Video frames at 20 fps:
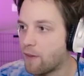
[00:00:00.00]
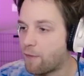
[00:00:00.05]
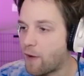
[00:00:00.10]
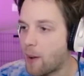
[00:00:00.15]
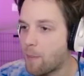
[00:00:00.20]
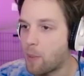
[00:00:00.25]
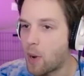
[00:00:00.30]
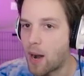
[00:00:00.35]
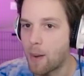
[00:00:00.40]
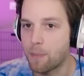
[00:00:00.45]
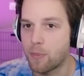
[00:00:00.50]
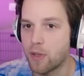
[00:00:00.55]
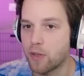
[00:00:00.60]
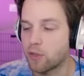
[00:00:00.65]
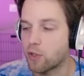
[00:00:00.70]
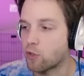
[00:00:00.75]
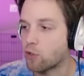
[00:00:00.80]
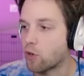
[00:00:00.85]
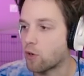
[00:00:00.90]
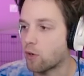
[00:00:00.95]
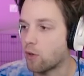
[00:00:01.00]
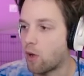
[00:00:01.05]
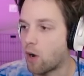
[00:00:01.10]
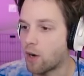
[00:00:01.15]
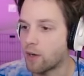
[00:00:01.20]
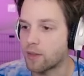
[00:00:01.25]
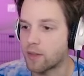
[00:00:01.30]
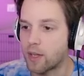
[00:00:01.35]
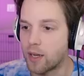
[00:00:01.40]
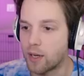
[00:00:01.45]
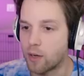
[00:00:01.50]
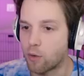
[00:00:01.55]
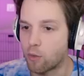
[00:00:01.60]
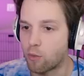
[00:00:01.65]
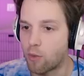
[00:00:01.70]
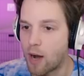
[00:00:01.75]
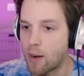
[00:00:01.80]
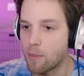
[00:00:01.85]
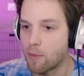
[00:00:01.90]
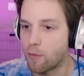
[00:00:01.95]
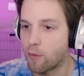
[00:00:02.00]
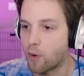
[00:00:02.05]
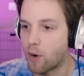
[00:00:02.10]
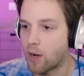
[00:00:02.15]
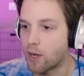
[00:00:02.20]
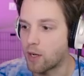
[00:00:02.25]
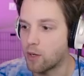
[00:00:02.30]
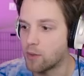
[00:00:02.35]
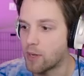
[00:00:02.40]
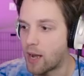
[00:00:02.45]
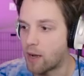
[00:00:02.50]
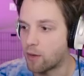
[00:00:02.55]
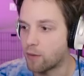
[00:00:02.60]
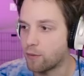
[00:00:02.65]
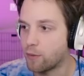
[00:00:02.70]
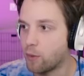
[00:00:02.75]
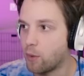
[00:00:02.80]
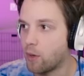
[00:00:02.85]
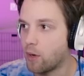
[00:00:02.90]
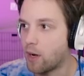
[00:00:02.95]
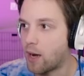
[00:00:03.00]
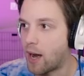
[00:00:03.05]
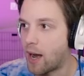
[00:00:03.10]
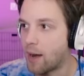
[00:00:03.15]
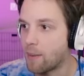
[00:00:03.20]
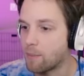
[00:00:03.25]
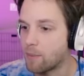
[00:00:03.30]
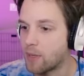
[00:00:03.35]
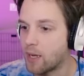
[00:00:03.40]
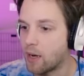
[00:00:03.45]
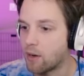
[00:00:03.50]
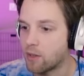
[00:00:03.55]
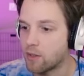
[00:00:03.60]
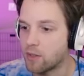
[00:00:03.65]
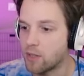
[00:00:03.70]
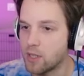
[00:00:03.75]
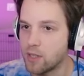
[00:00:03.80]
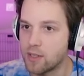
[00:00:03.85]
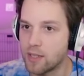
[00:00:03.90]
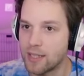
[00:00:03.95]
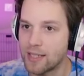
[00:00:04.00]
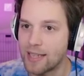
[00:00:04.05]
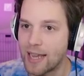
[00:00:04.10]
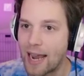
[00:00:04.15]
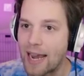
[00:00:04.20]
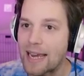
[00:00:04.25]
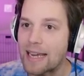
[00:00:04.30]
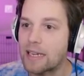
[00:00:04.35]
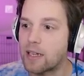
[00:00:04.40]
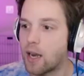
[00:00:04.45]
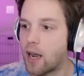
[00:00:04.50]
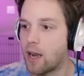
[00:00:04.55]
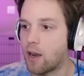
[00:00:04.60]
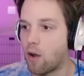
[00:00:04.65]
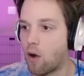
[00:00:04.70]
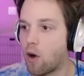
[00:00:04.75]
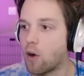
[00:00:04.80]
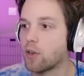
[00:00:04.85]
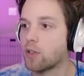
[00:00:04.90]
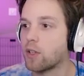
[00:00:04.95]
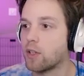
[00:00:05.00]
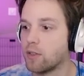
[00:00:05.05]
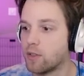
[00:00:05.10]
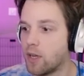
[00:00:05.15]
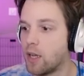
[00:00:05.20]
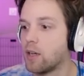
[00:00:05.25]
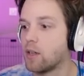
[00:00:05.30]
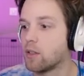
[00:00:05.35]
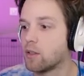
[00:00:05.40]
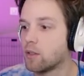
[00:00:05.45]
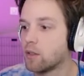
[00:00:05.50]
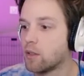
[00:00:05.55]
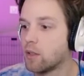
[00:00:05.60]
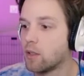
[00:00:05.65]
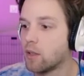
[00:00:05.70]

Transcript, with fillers: If I pop this eternal heart thing right before I go down a floor, I'm guaranteed to gain a heart container.